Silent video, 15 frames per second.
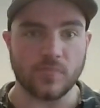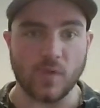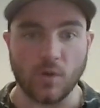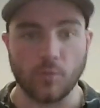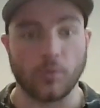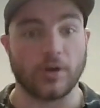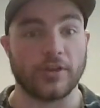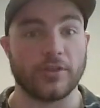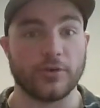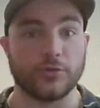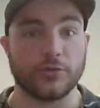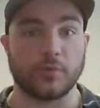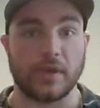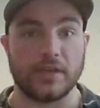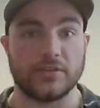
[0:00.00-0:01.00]
One of
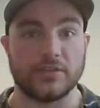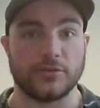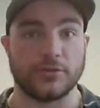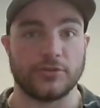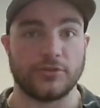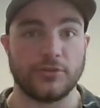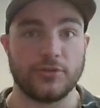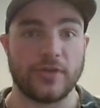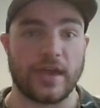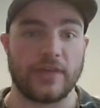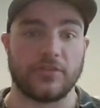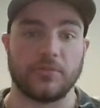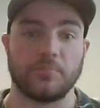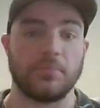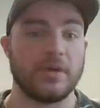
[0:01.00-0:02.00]
those ways you can do
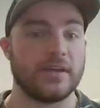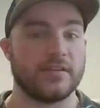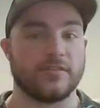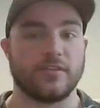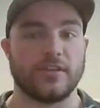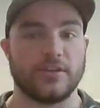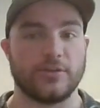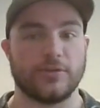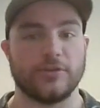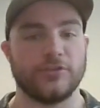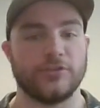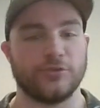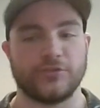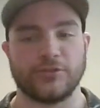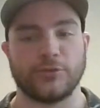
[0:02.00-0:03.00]
that, the biggest thing you can
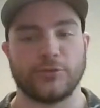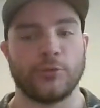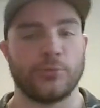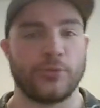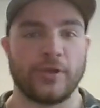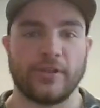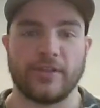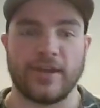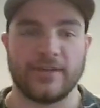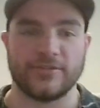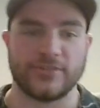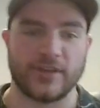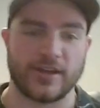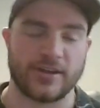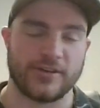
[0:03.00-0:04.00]
do is incorporate
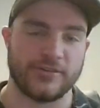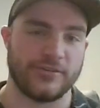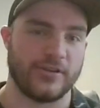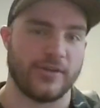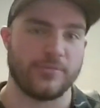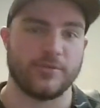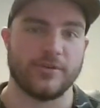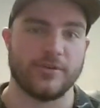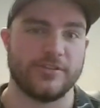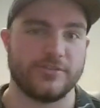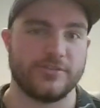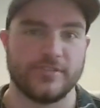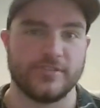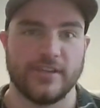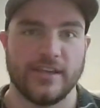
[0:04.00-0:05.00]
livestock on your
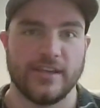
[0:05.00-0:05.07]
operation.